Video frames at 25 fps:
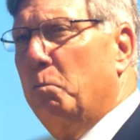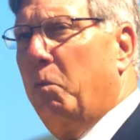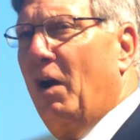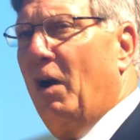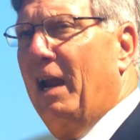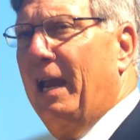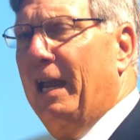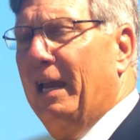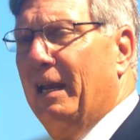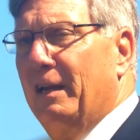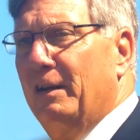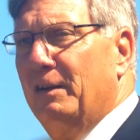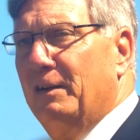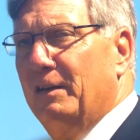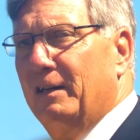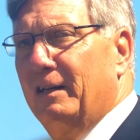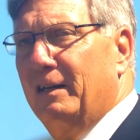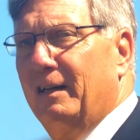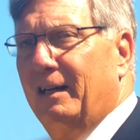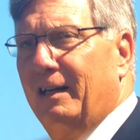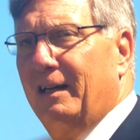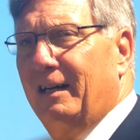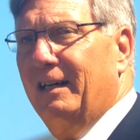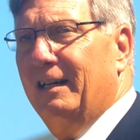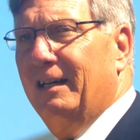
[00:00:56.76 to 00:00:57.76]
brand
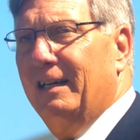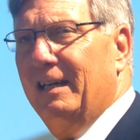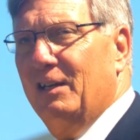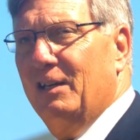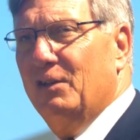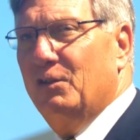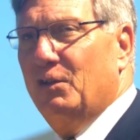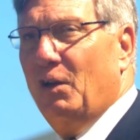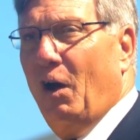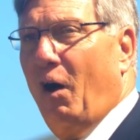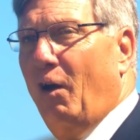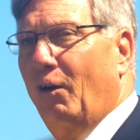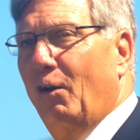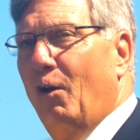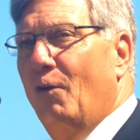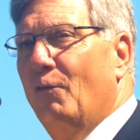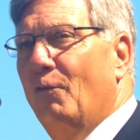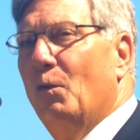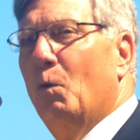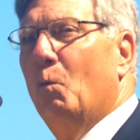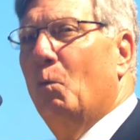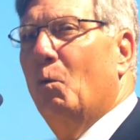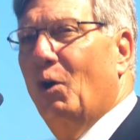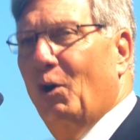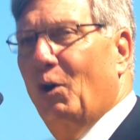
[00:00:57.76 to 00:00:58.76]
uh, is all
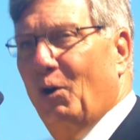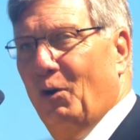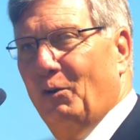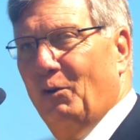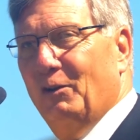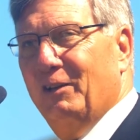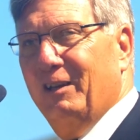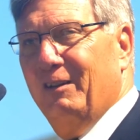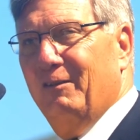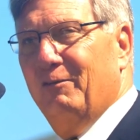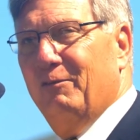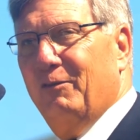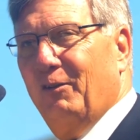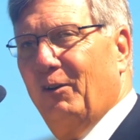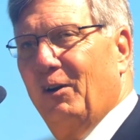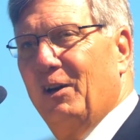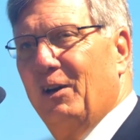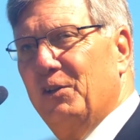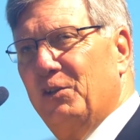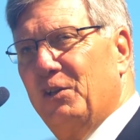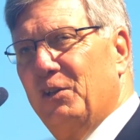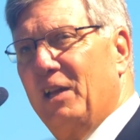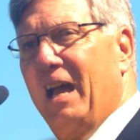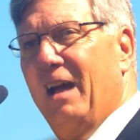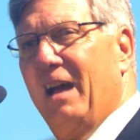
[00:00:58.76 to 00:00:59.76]
over the world, and for
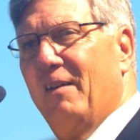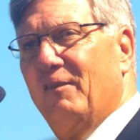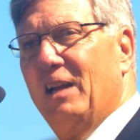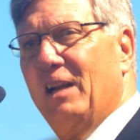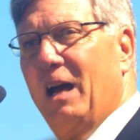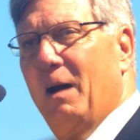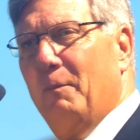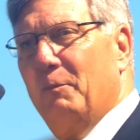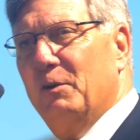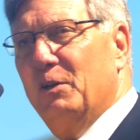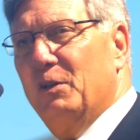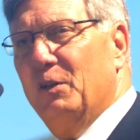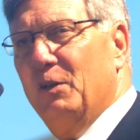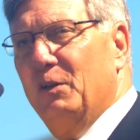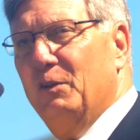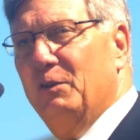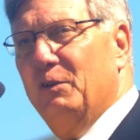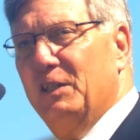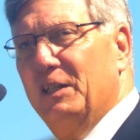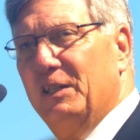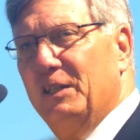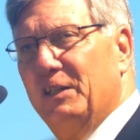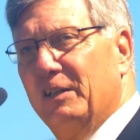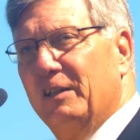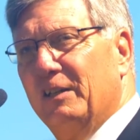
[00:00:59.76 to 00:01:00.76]
us to have an
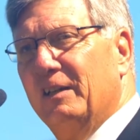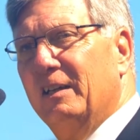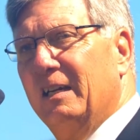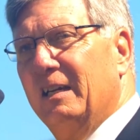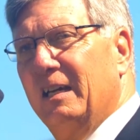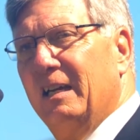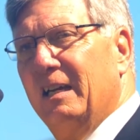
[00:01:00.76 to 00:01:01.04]
opportunity to